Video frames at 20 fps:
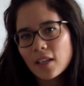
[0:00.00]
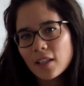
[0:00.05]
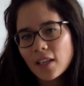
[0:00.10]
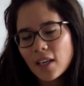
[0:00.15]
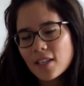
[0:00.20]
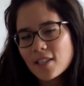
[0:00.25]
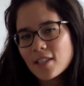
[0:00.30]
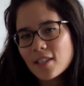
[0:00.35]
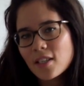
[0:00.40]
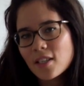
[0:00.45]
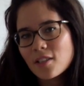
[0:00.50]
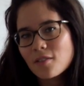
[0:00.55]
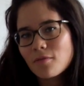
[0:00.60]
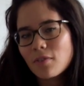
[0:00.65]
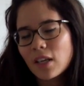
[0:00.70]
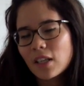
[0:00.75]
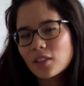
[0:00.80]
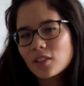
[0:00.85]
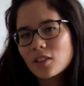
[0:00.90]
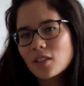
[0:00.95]
gaseous
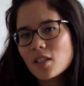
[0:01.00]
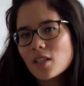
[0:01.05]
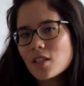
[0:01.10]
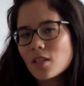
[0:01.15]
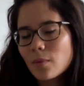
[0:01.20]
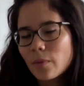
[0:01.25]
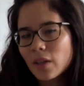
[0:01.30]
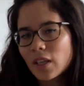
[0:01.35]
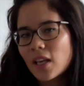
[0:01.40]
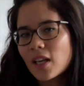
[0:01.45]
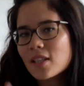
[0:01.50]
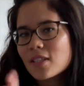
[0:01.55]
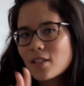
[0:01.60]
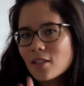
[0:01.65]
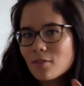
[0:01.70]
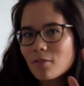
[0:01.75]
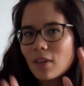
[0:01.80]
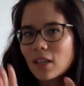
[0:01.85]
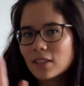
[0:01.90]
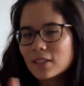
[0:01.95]
reactions, so when
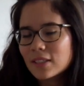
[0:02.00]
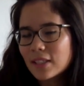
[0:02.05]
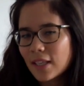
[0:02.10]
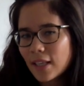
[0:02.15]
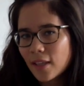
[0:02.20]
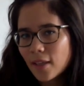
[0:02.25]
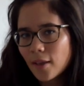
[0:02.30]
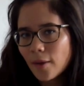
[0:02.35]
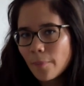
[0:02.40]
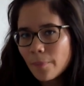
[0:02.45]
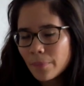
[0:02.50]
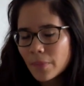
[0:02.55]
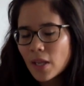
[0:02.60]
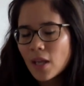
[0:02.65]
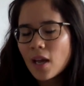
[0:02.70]
gases react together,